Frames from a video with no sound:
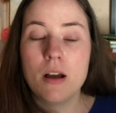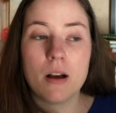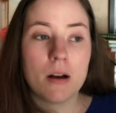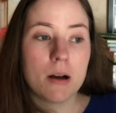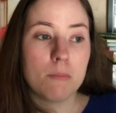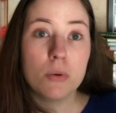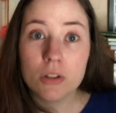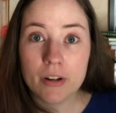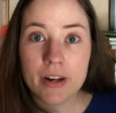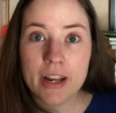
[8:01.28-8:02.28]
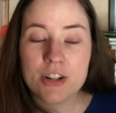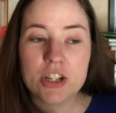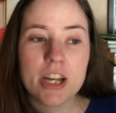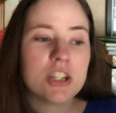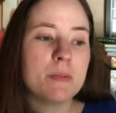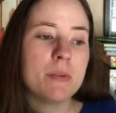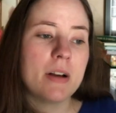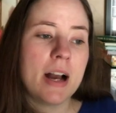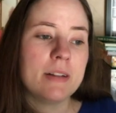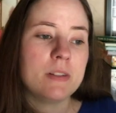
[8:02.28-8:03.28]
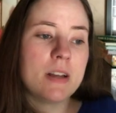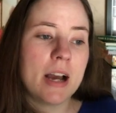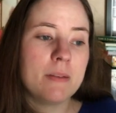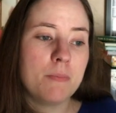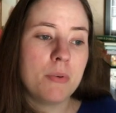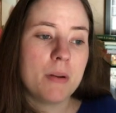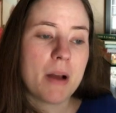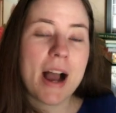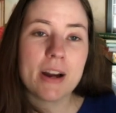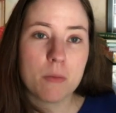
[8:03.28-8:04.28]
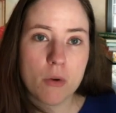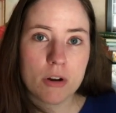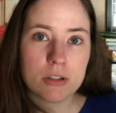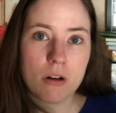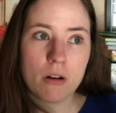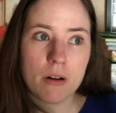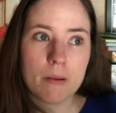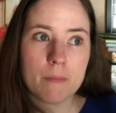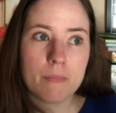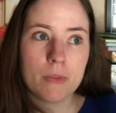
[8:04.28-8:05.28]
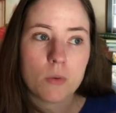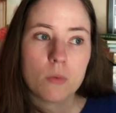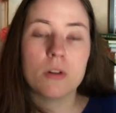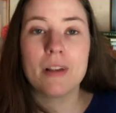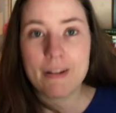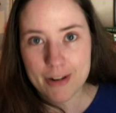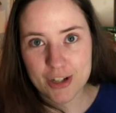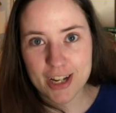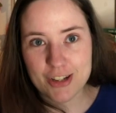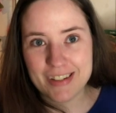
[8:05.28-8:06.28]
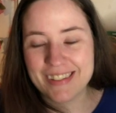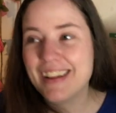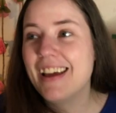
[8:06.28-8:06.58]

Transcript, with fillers: uh, book learning education, but I, I put higher marks on real life education.